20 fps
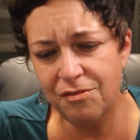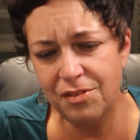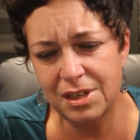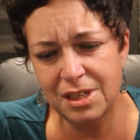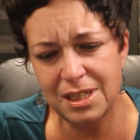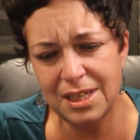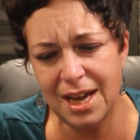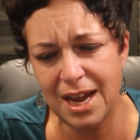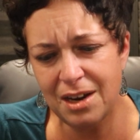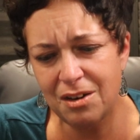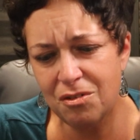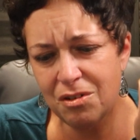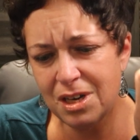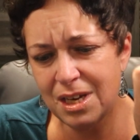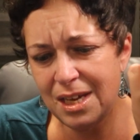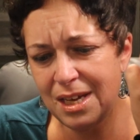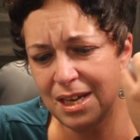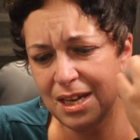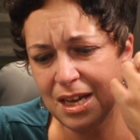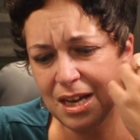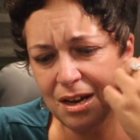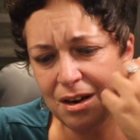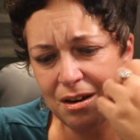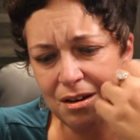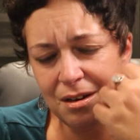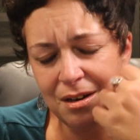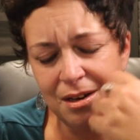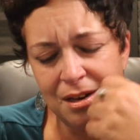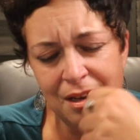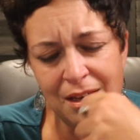of integrity
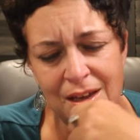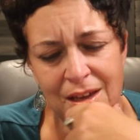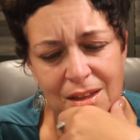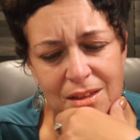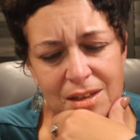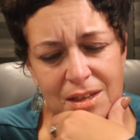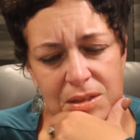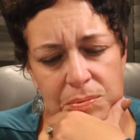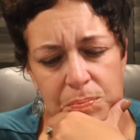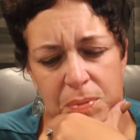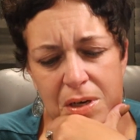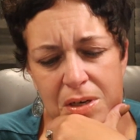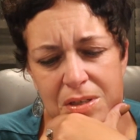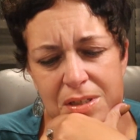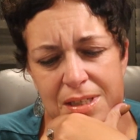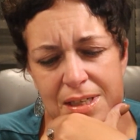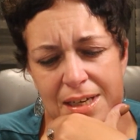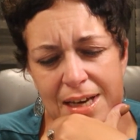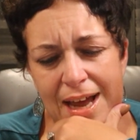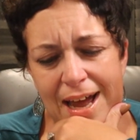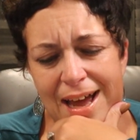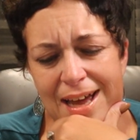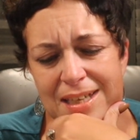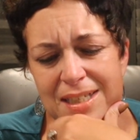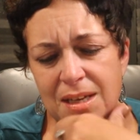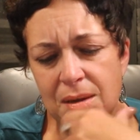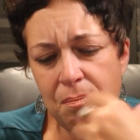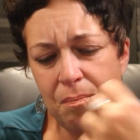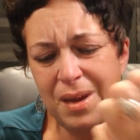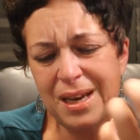here. This person
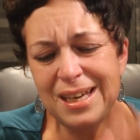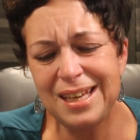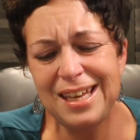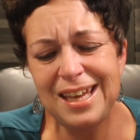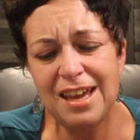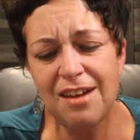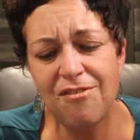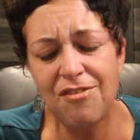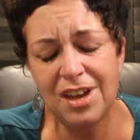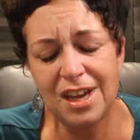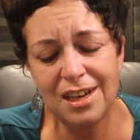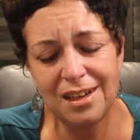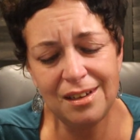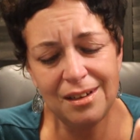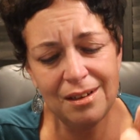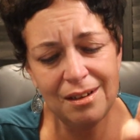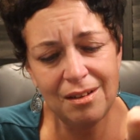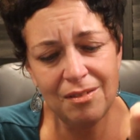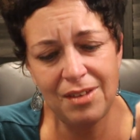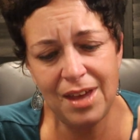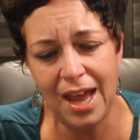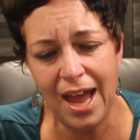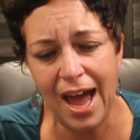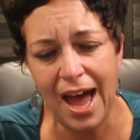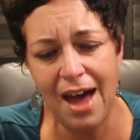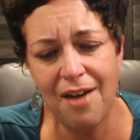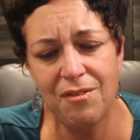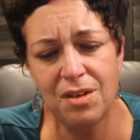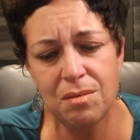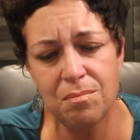hasn't been giving. They
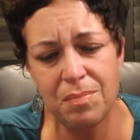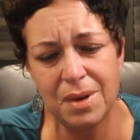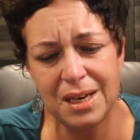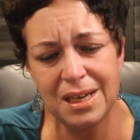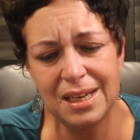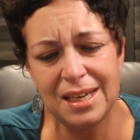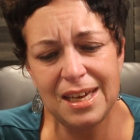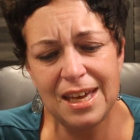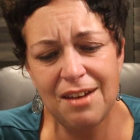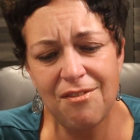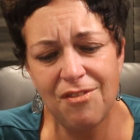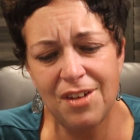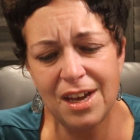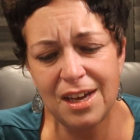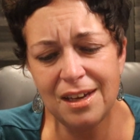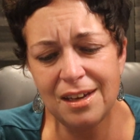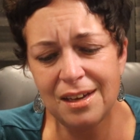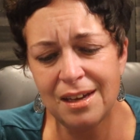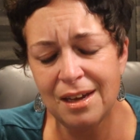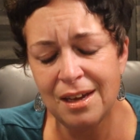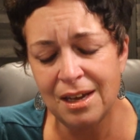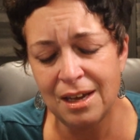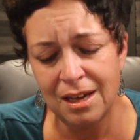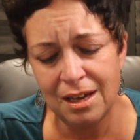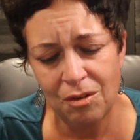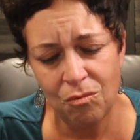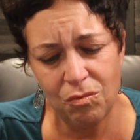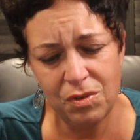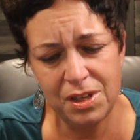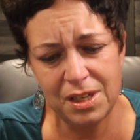haven't been giving
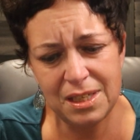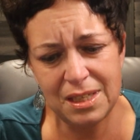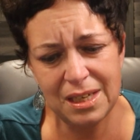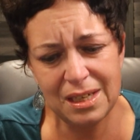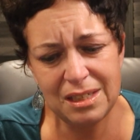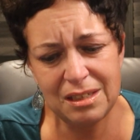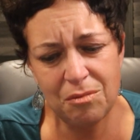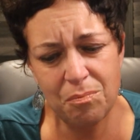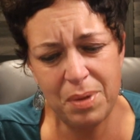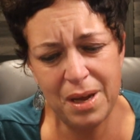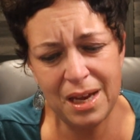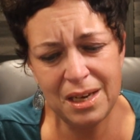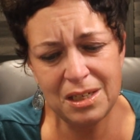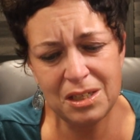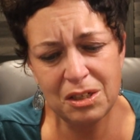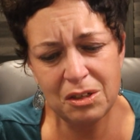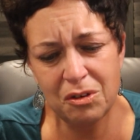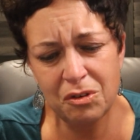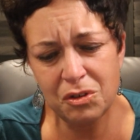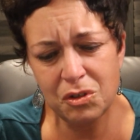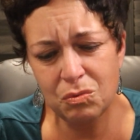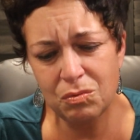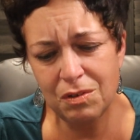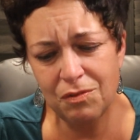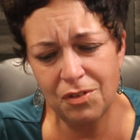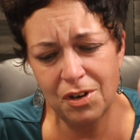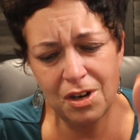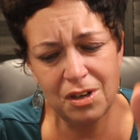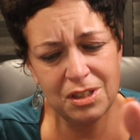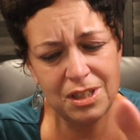with the Six of Pentacles
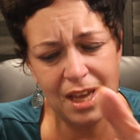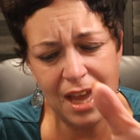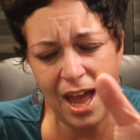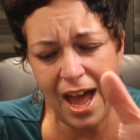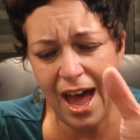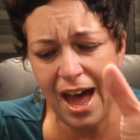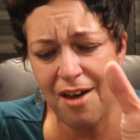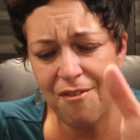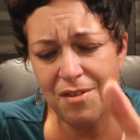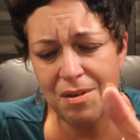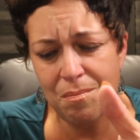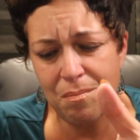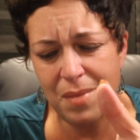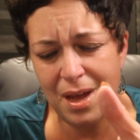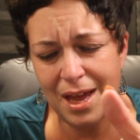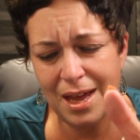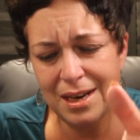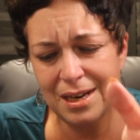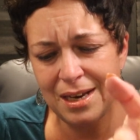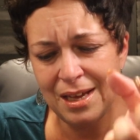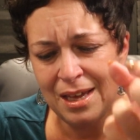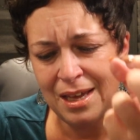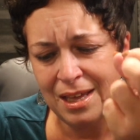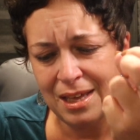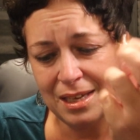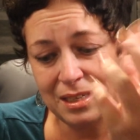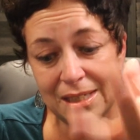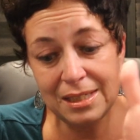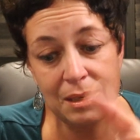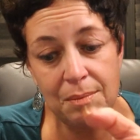reversed. They haven't been.
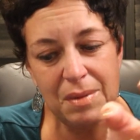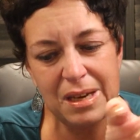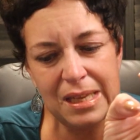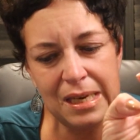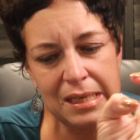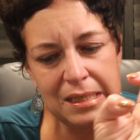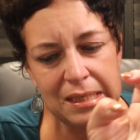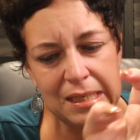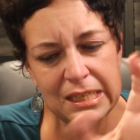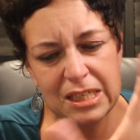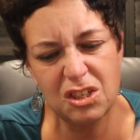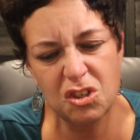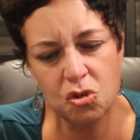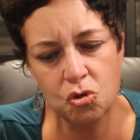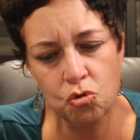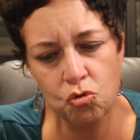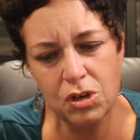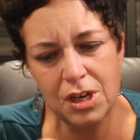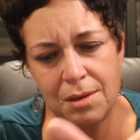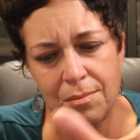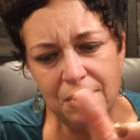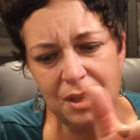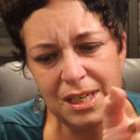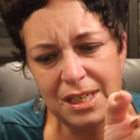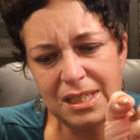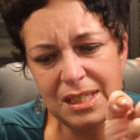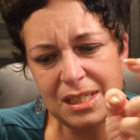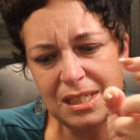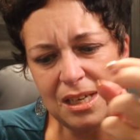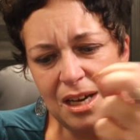This is somebody that is
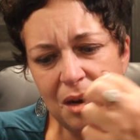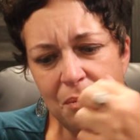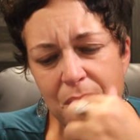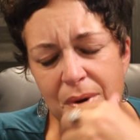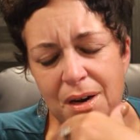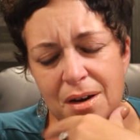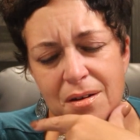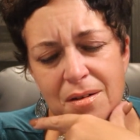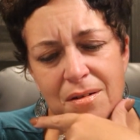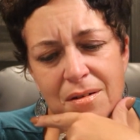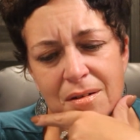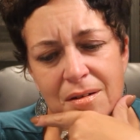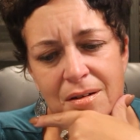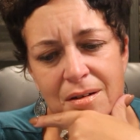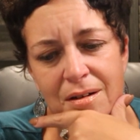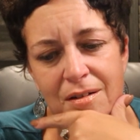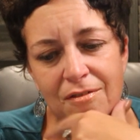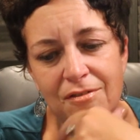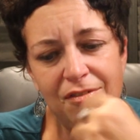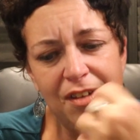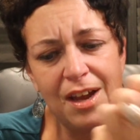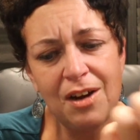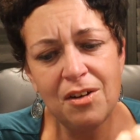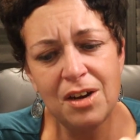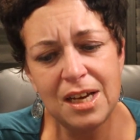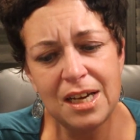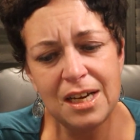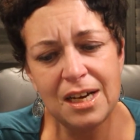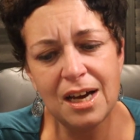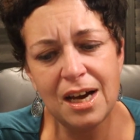extremely stubborn,
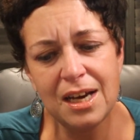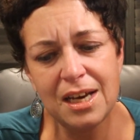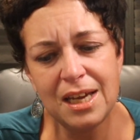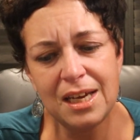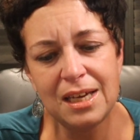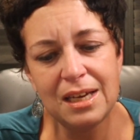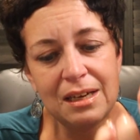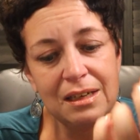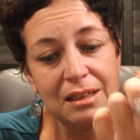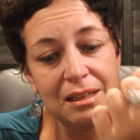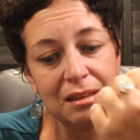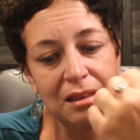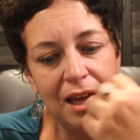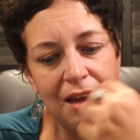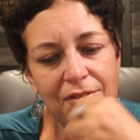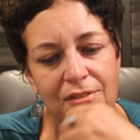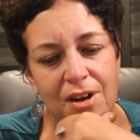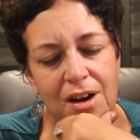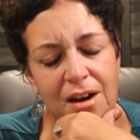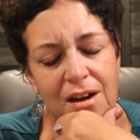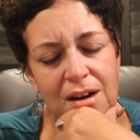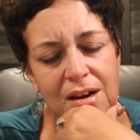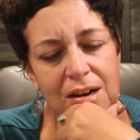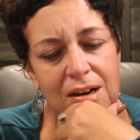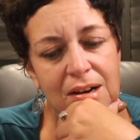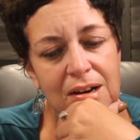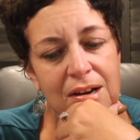very cunning and clever